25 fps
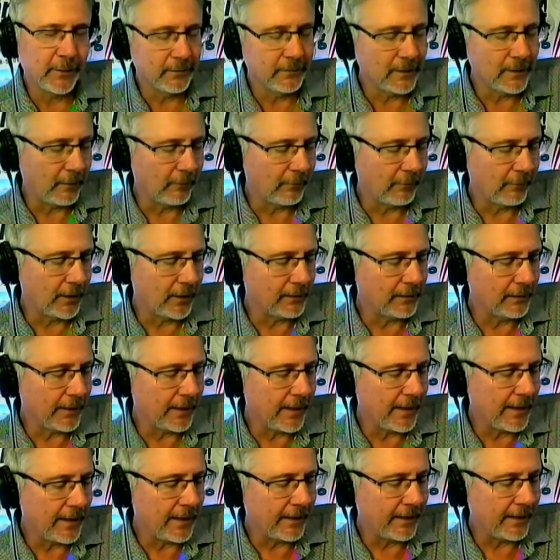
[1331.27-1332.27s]
ironically, I
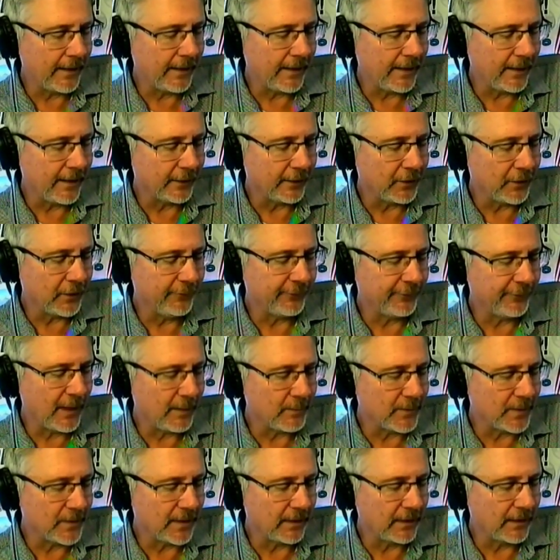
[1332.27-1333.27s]
had a, a, uh, golf
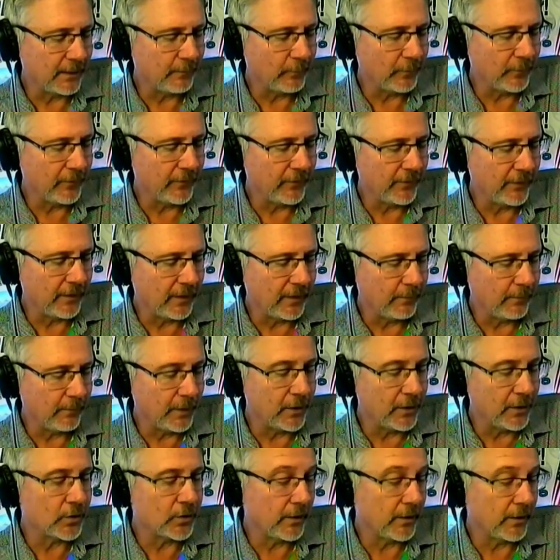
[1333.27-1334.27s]
game set up with the
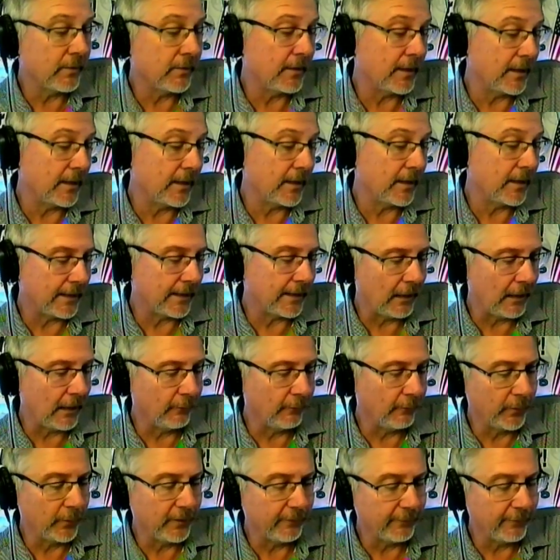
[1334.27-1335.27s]
administrator, the head of the
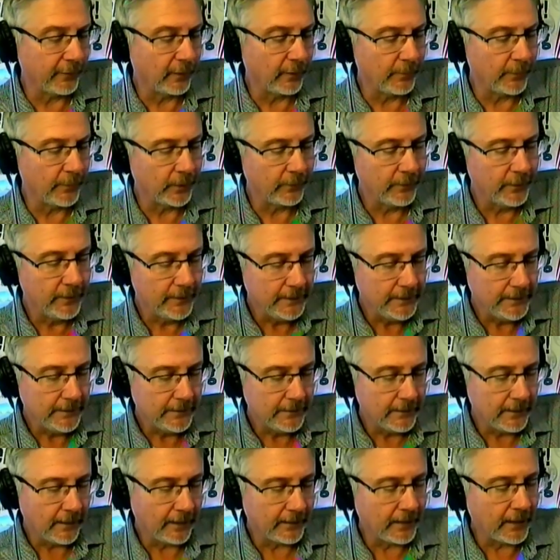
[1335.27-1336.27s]
California Farm Bureau.
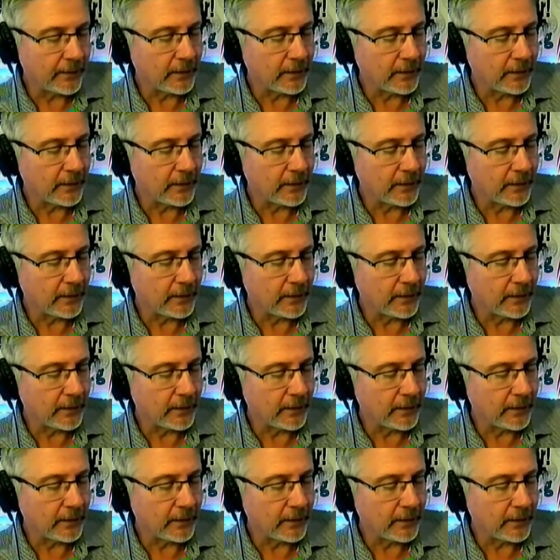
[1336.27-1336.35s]
Uh, not the